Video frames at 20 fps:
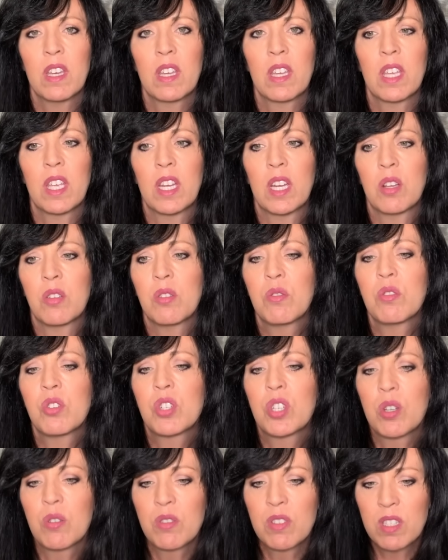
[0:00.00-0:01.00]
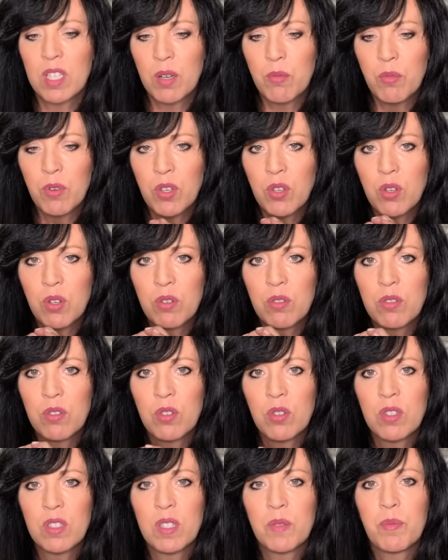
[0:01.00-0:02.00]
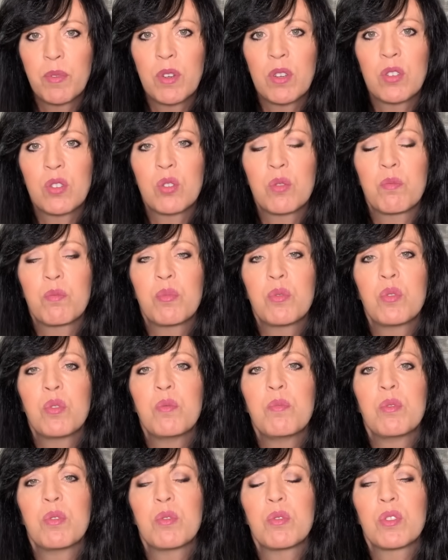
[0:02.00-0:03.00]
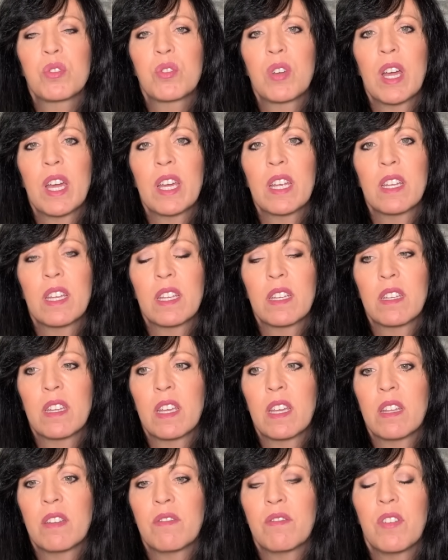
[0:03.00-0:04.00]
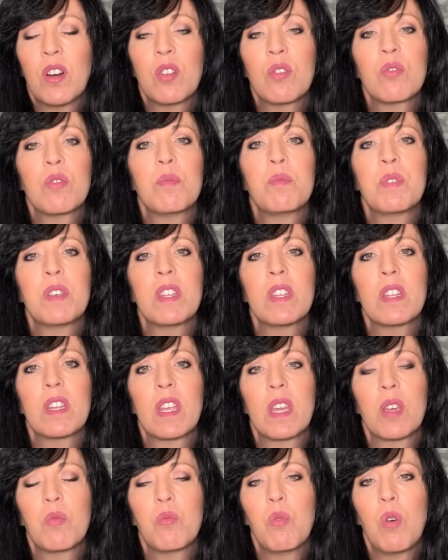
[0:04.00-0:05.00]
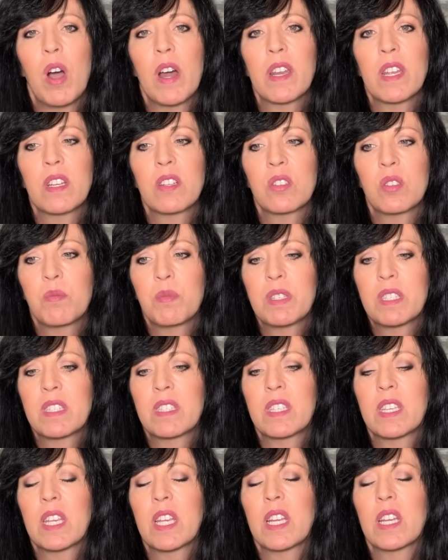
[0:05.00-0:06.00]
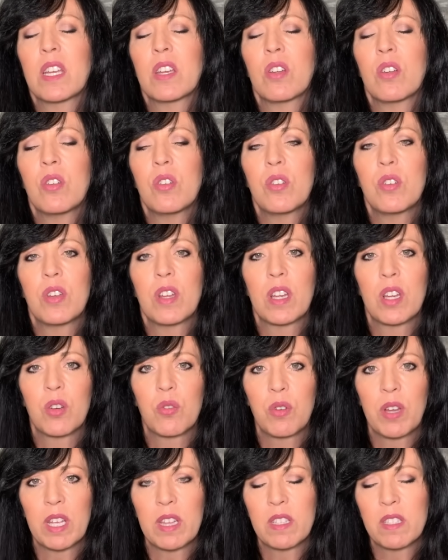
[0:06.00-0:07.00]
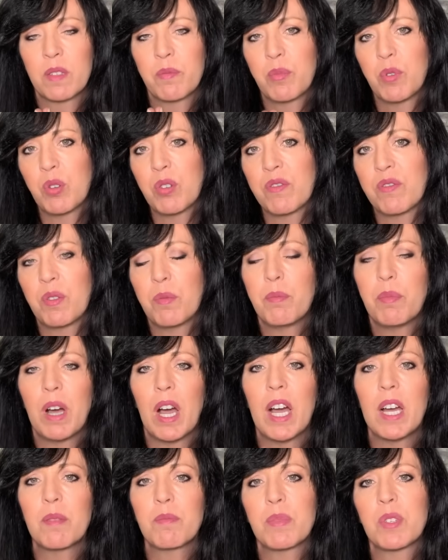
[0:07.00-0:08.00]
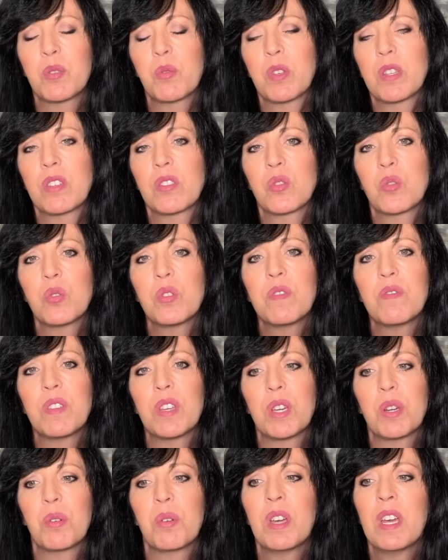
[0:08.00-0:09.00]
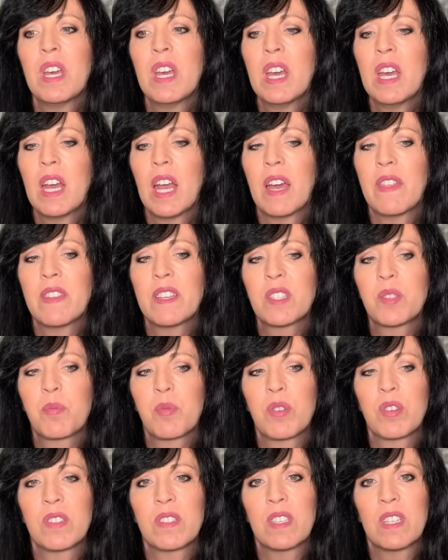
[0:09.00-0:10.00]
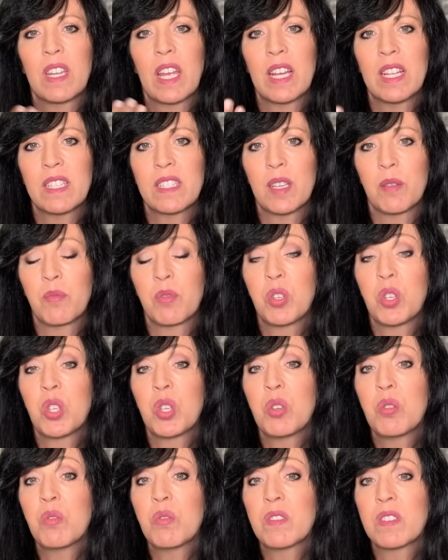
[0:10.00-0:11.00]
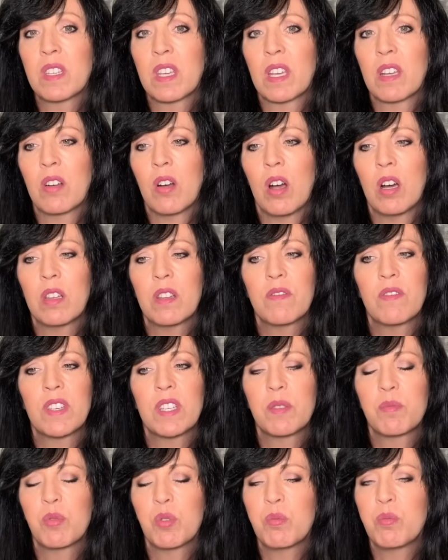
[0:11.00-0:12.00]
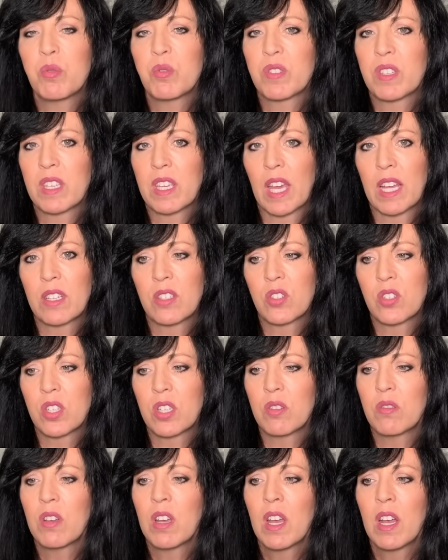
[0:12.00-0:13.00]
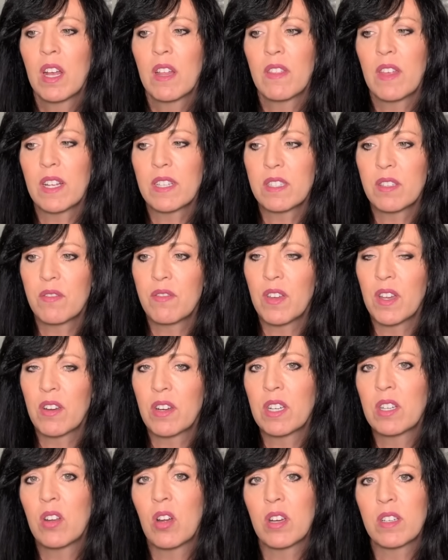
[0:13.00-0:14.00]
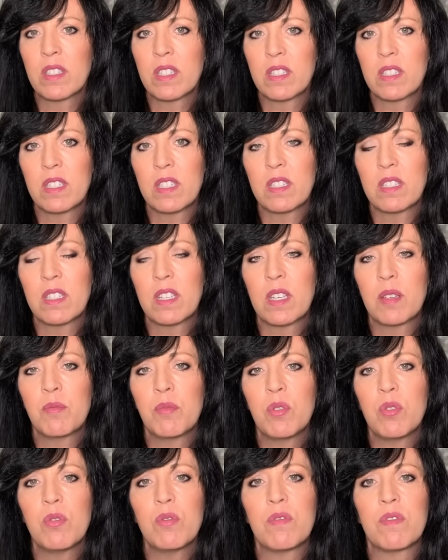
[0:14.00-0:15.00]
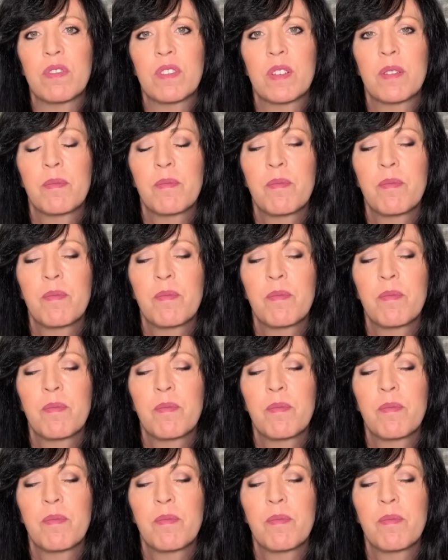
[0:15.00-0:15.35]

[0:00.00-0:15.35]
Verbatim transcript: You know, you show someone your, your spiritual boo-boos, right? And, and vulnerability, wanting to be seen and heard and create this beautiful bond between the two of you. And this person ends up using all of these boo-boos against you. That's a very narcissistic move.